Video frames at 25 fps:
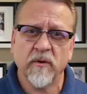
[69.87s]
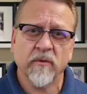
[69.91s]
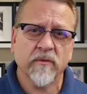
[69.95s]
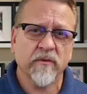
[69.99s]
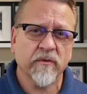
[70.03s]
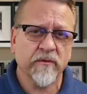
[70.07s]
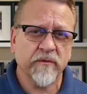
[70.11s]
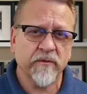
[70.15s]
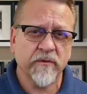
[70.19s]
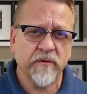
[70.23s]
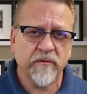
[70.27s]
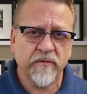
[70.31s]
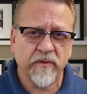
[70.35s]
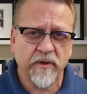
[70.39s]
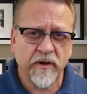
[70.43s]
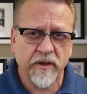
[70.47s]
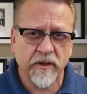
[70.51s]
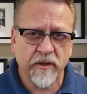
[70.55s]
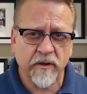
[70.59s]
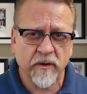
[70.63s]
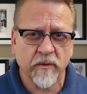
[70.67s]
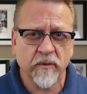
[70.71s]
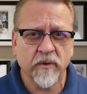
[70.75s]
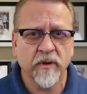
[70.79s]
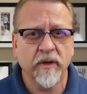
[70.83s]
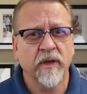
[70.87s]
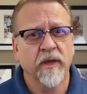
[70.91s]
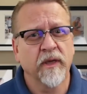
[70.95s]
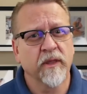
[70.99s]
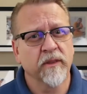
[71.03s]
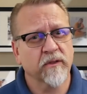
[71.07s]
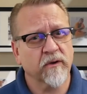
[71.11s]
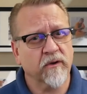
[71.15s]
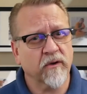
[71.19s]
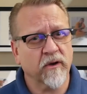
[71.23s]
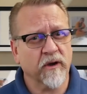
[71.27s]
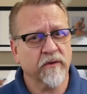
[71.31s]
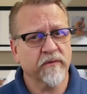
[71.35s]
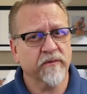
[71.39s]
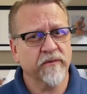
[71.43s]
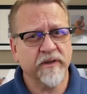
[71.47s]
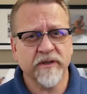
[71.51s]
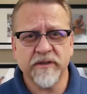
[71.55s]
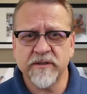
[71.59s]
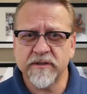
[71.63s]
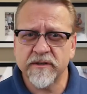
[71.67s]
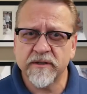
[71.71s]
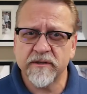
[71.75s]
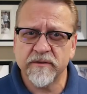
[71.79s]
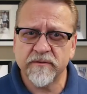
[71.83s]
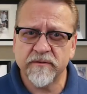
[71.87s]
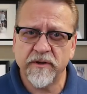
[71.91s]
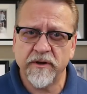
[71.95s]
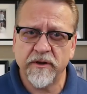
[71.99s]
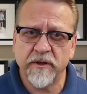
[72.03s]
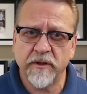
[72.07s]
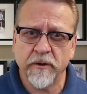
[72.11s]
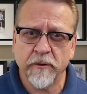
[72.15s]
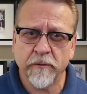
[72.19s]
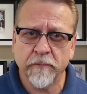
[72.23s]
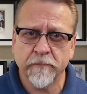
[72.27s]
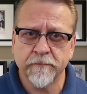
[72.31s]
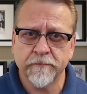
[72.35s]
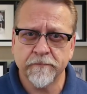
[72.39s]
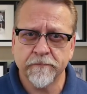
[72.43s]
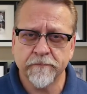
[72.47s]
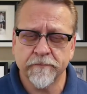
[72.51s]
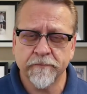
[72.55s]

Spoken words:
overview video, the cognitive dissonance video,